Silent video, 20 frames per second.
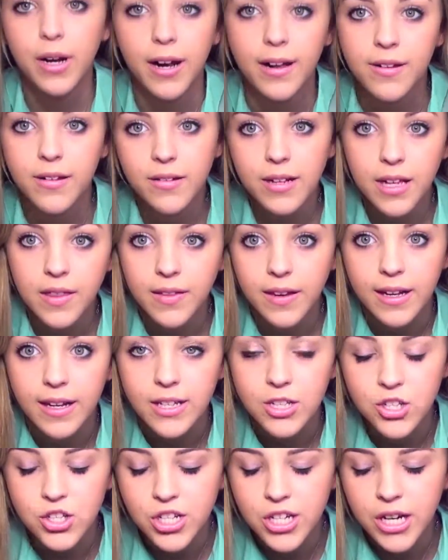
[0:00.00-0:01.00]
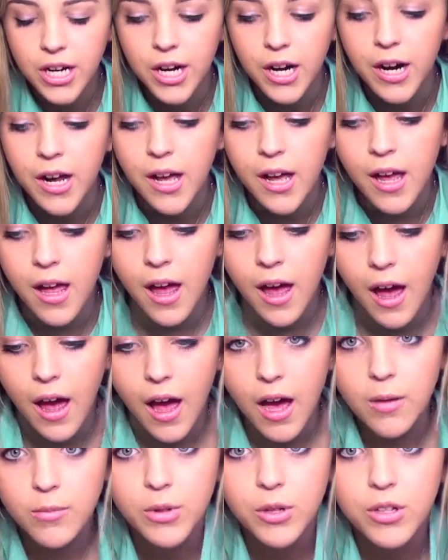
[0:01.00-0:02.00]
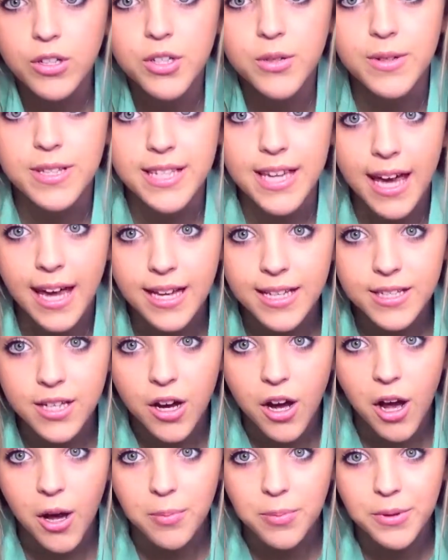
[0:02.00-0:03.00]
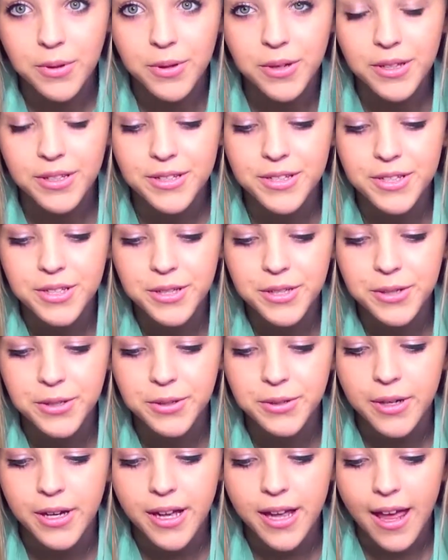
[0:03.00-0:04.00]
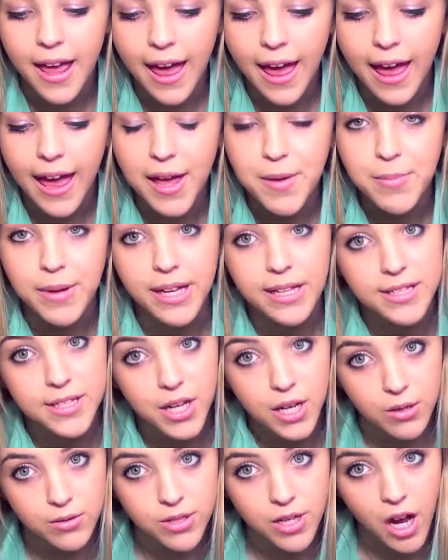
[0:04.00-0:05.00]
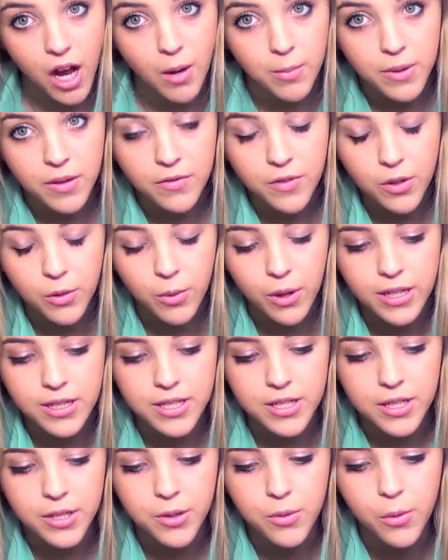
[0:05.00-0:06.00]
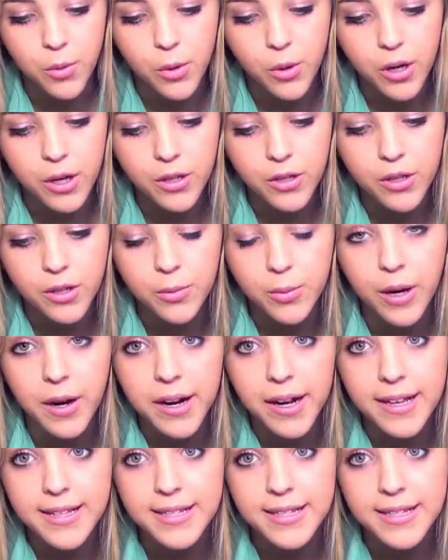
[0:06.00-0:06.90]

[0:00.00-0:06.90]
wear underneath it? It's sheer. You could do a tank top, you could do a bandeau top if you want to, or you could wear it